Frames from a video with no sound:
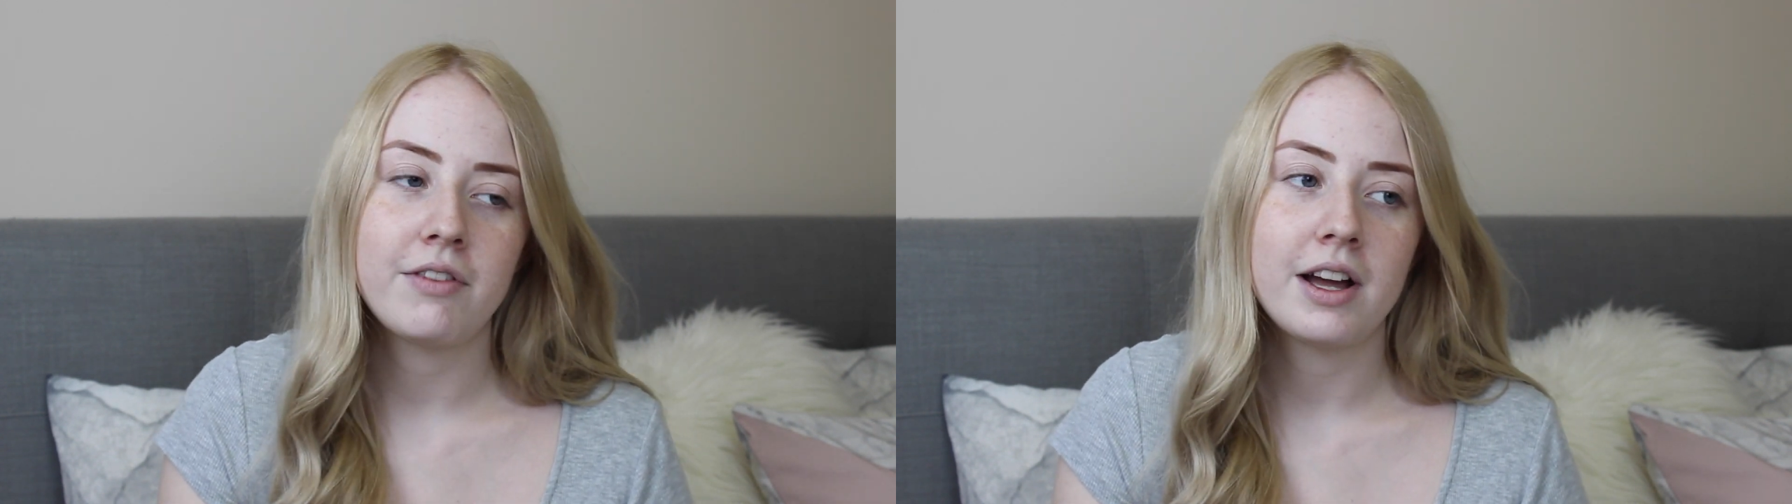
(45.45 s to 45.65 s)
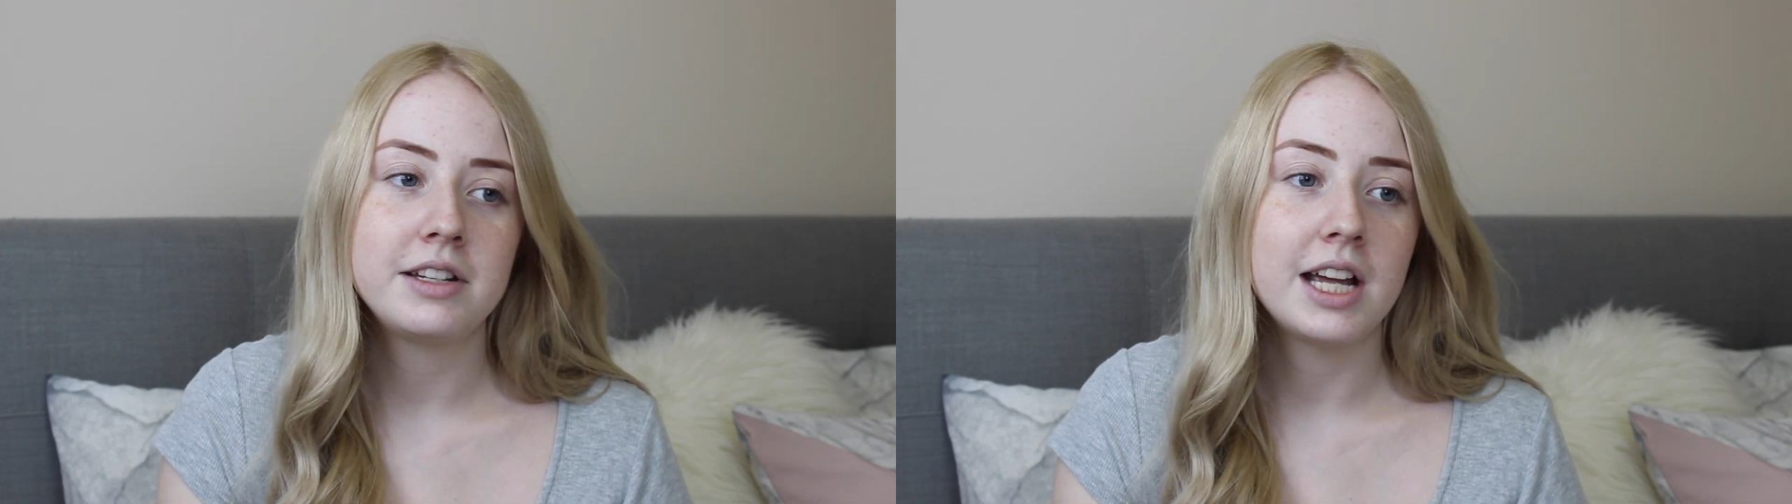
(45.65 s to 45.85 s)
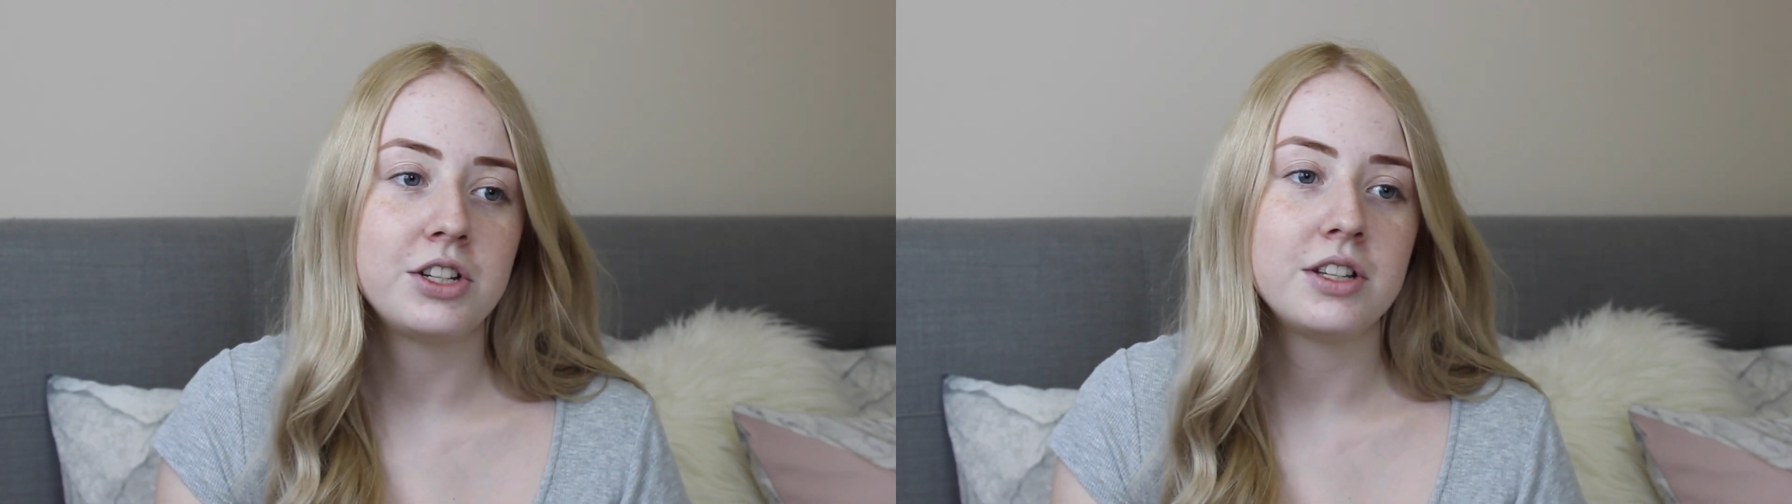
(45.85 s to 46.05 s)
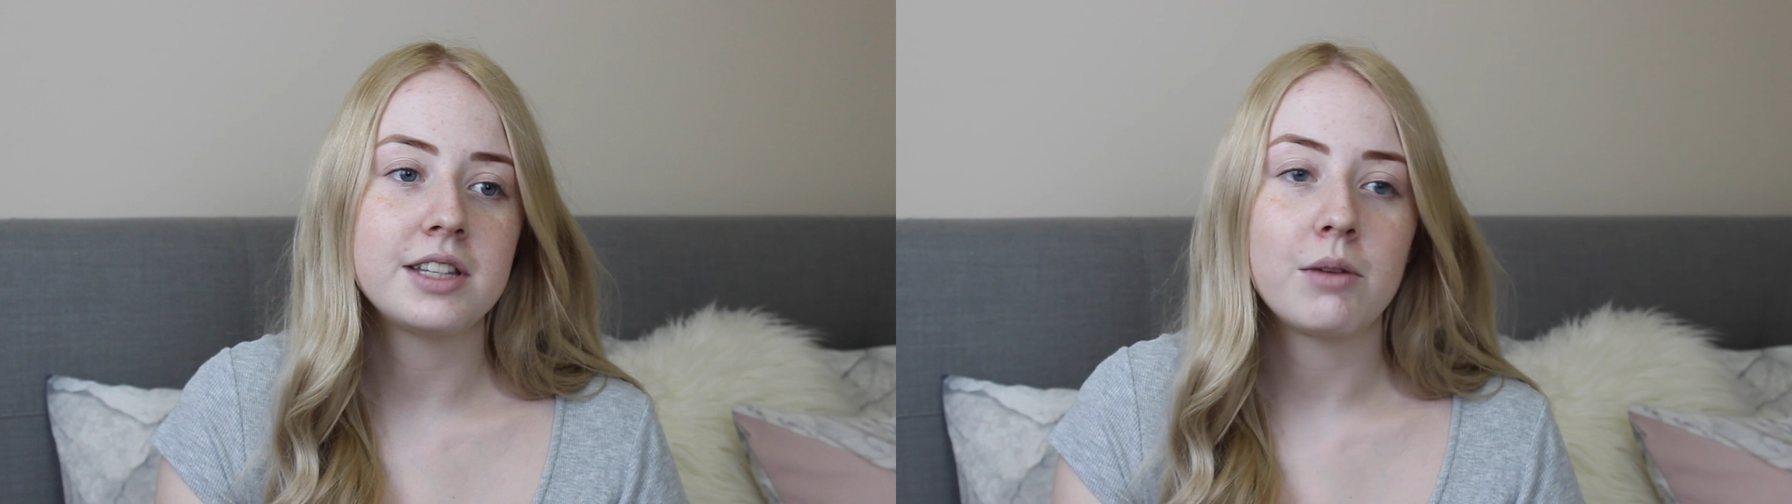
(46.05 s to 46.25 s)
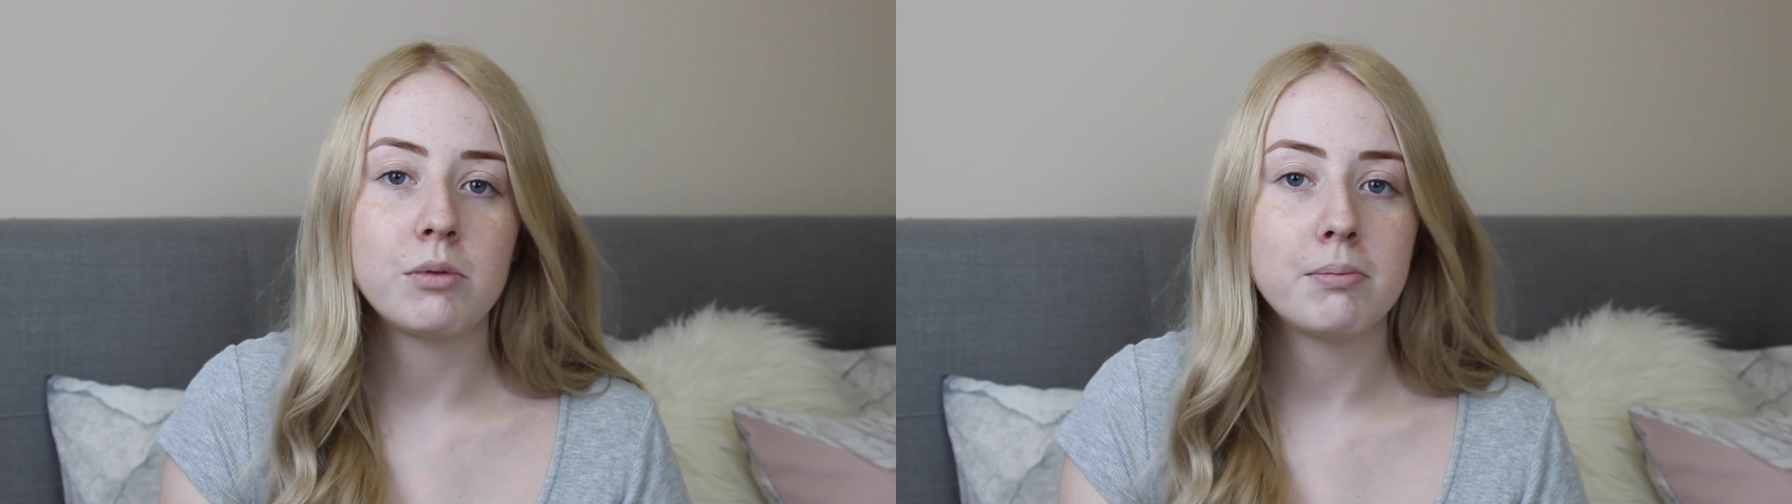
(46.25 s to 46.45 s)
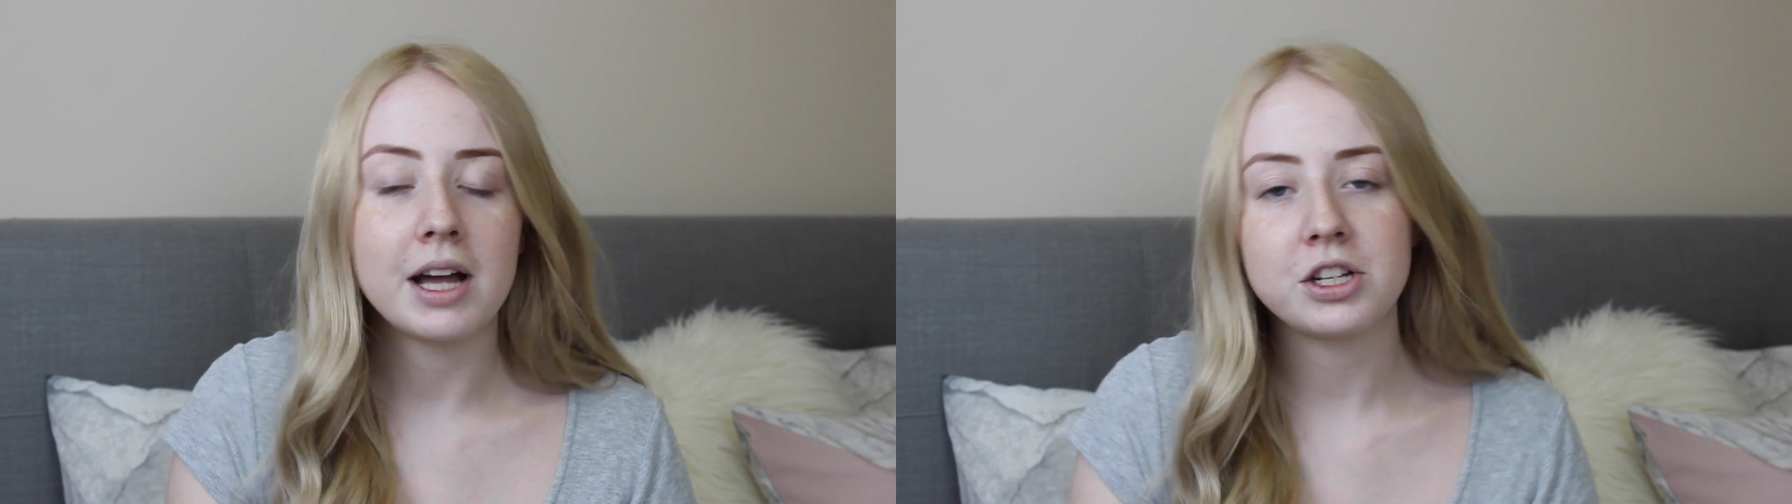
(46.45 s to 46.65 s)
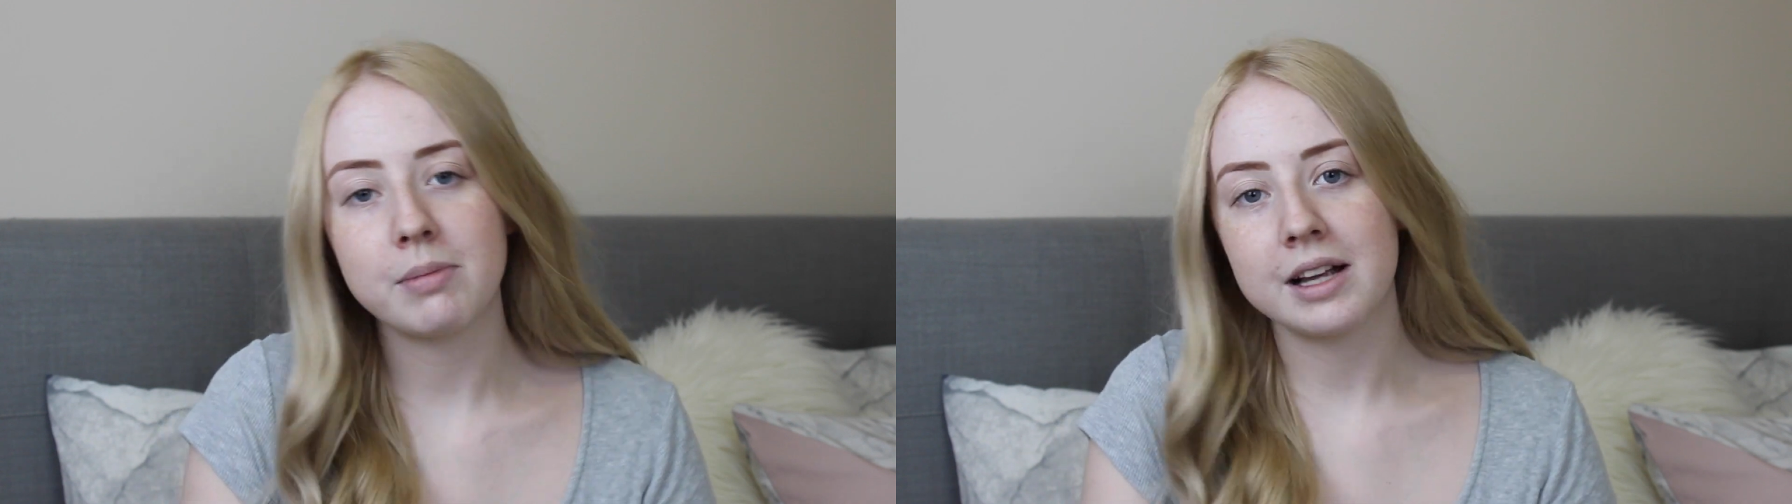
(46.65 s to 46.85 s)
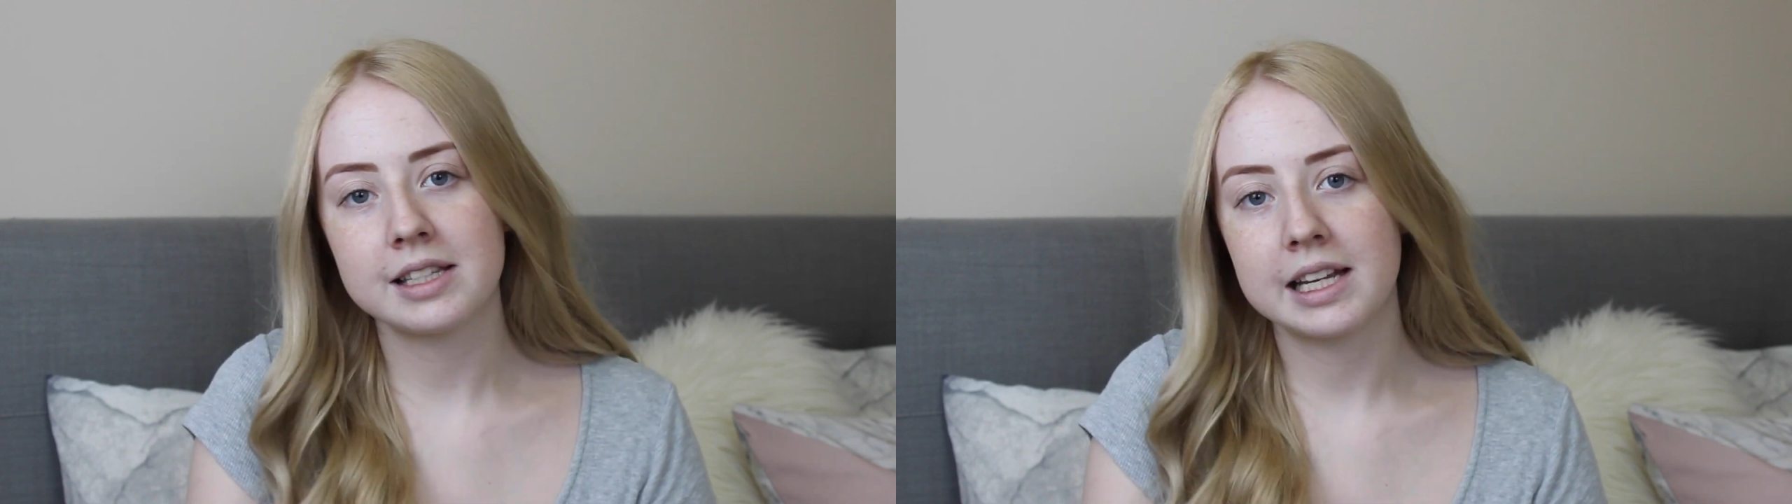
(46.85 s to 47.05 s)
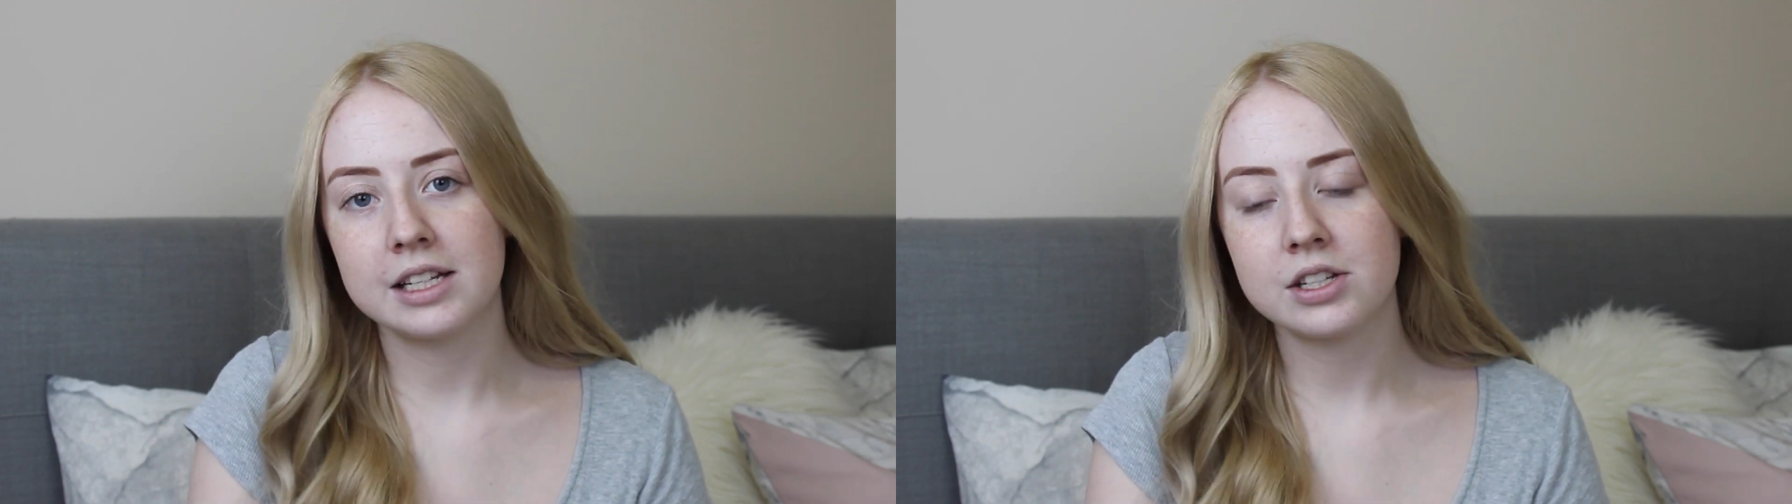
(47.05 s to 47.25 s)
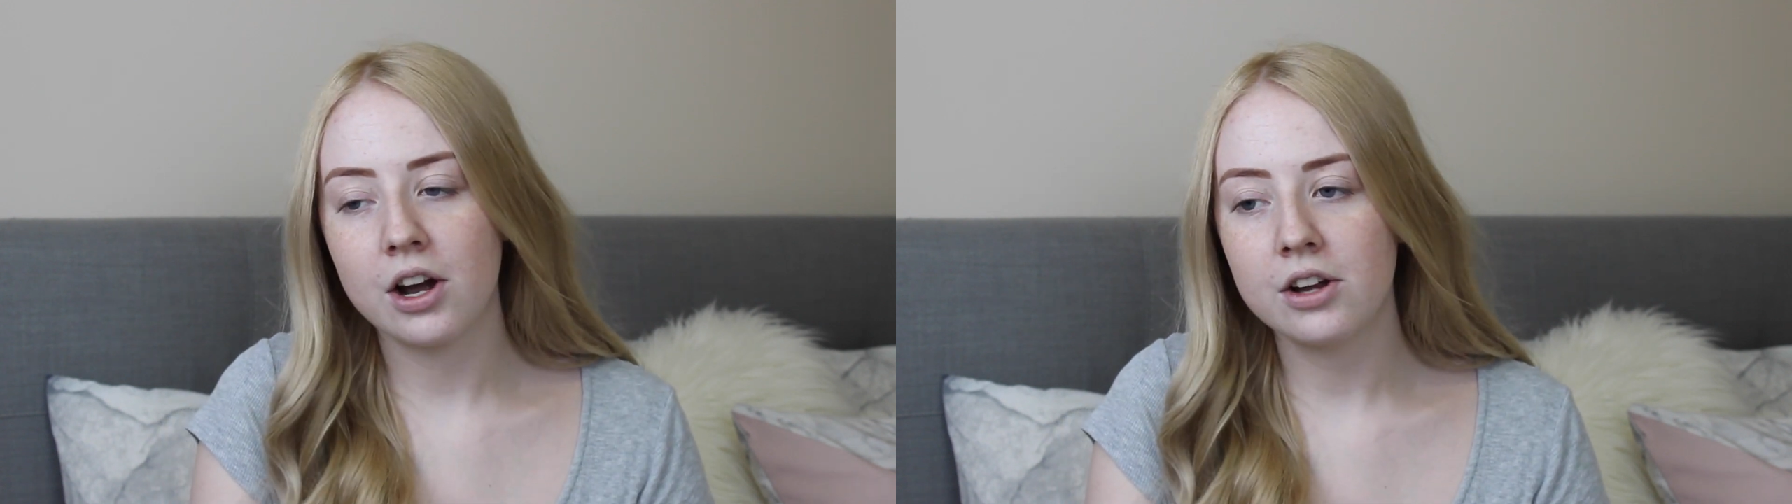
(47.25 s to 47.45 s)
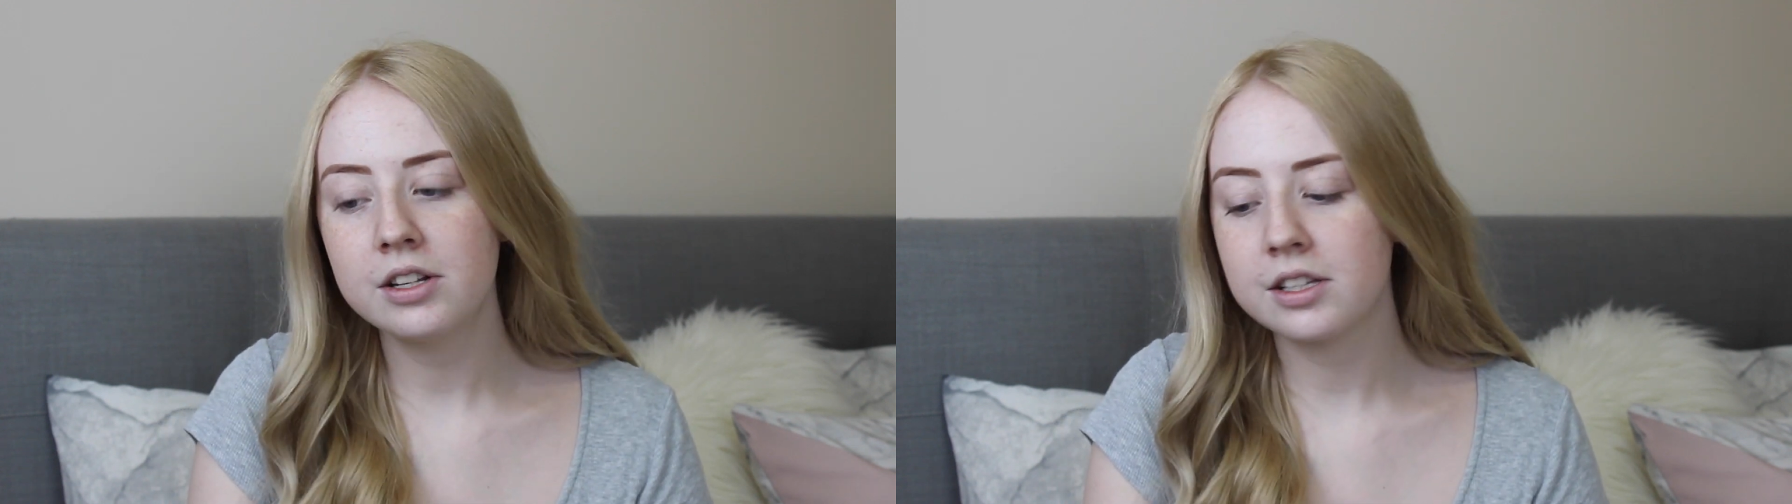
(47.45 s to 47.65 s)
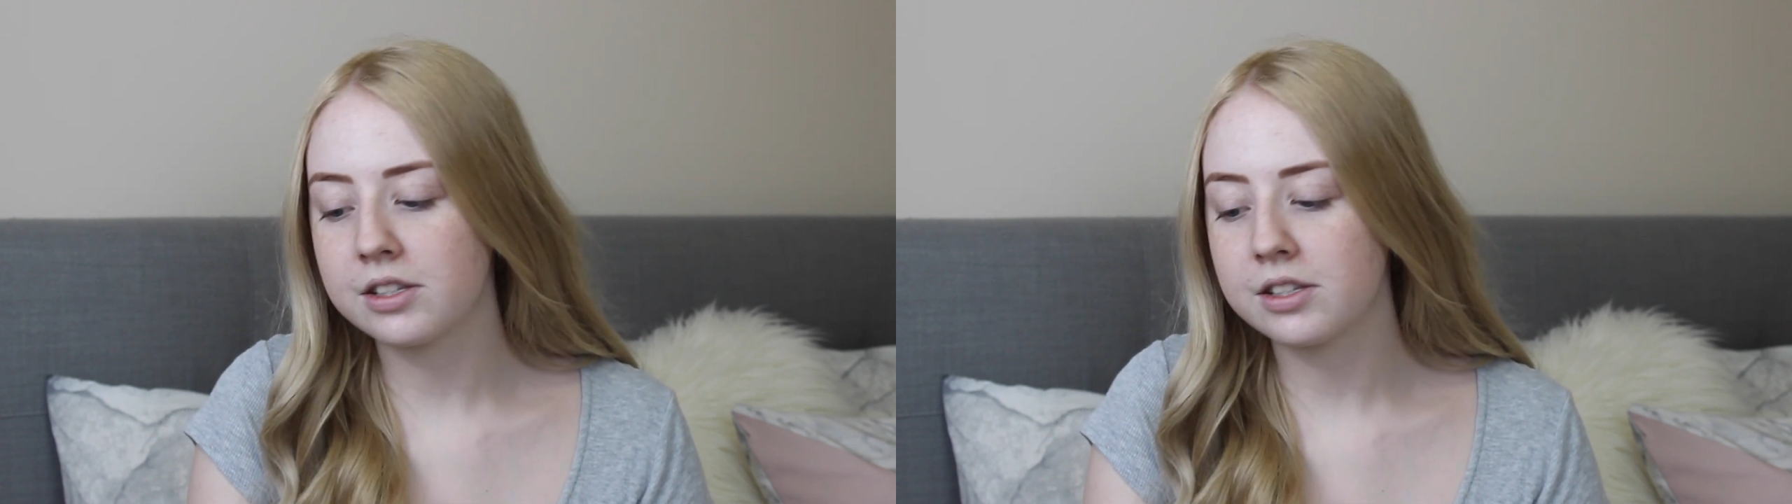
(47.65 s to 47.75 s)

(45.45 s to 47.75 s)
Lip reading: foundations that will match my skin tone.